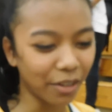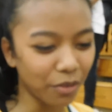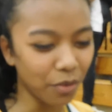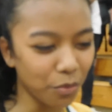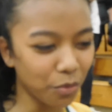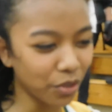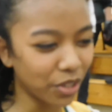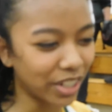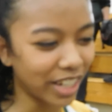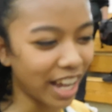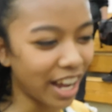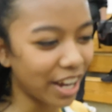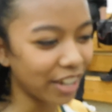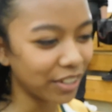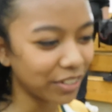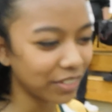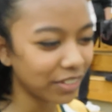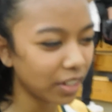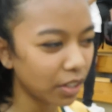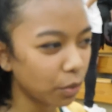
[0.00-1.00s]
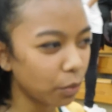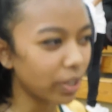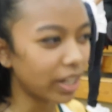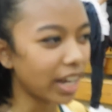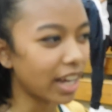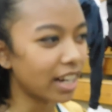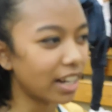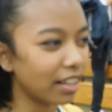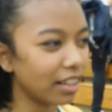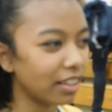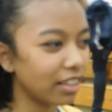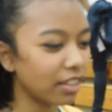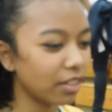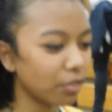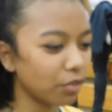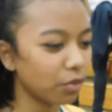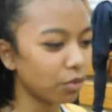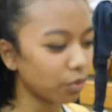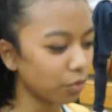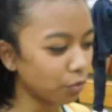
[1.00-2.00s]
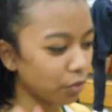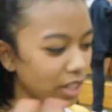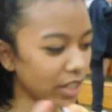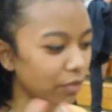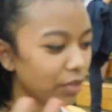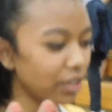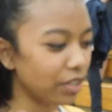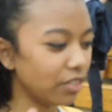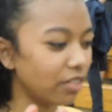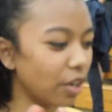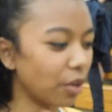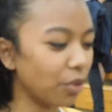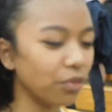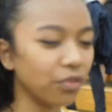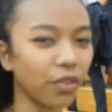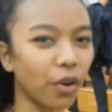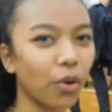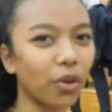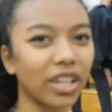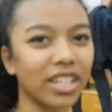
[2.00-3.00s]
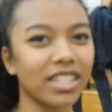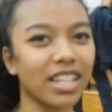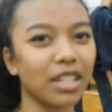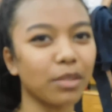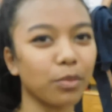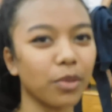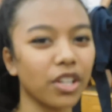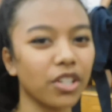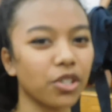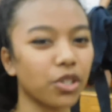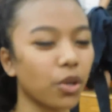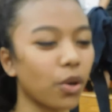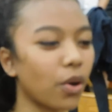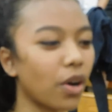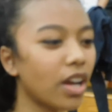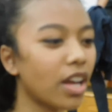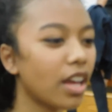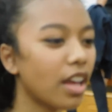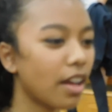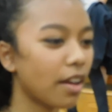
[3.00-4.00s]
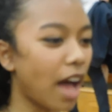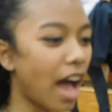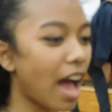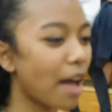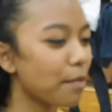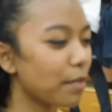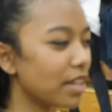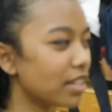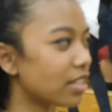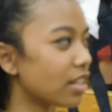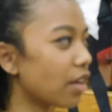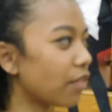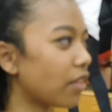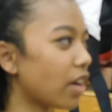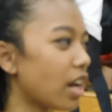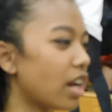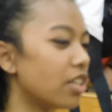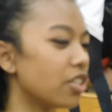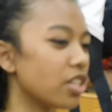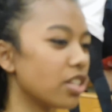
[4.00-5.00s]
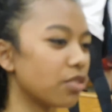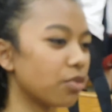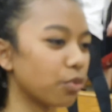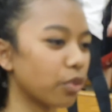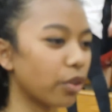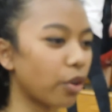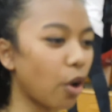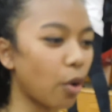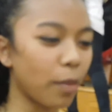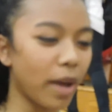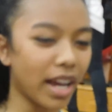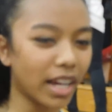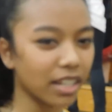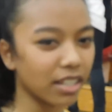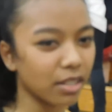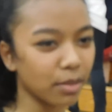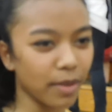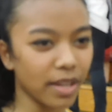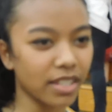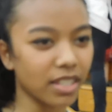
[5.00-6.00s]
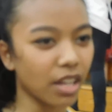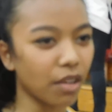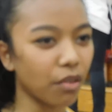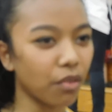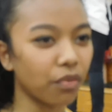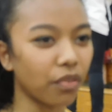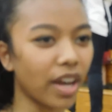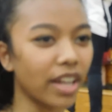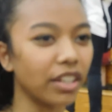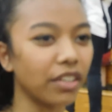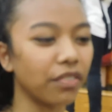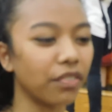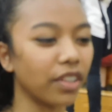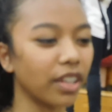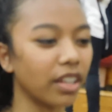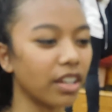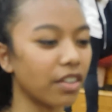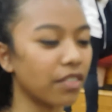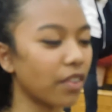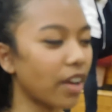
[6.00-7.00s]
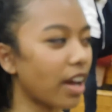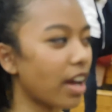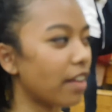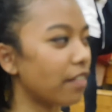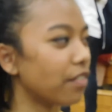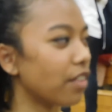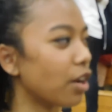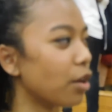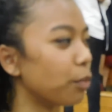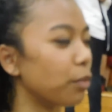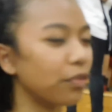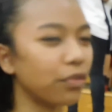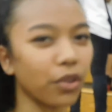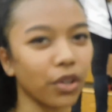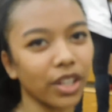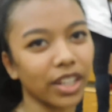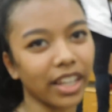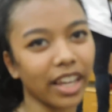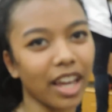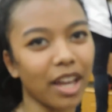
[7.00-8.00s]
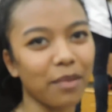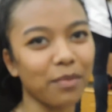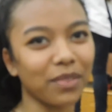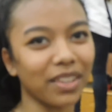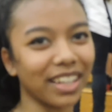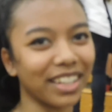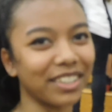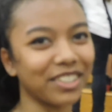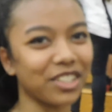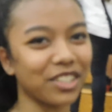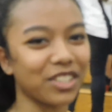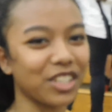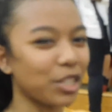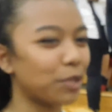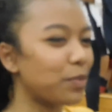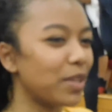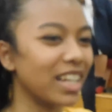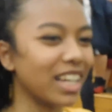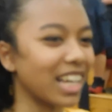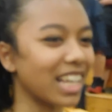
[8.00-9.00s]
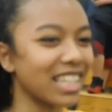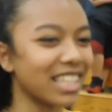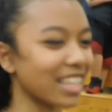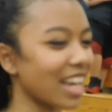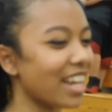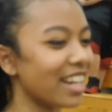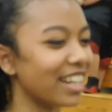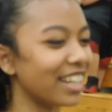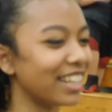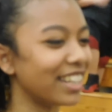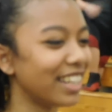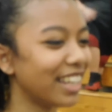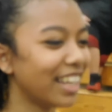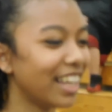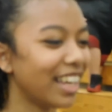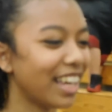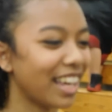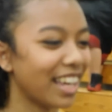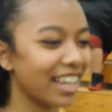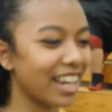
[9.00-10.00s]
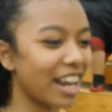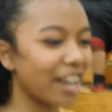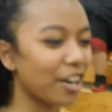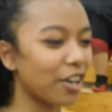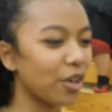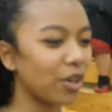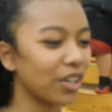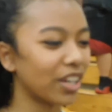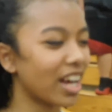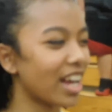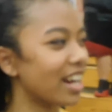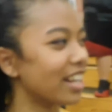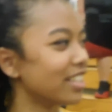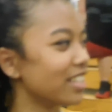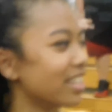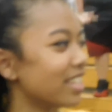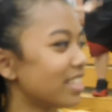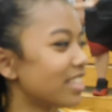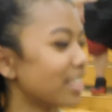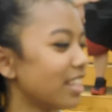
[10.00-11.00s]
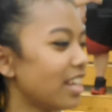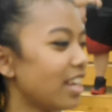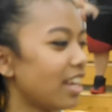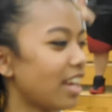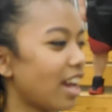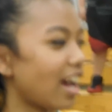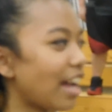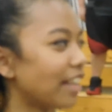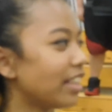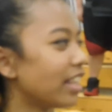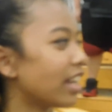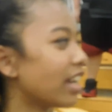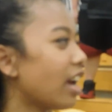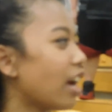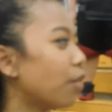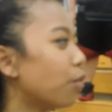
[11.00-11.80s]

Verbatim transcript: when we're down, we kind of we, we don't focus as much. So I myself kind of just go back into myself and find the feeling of have of before the game, like just being excited. And I don't know, it kind of just I think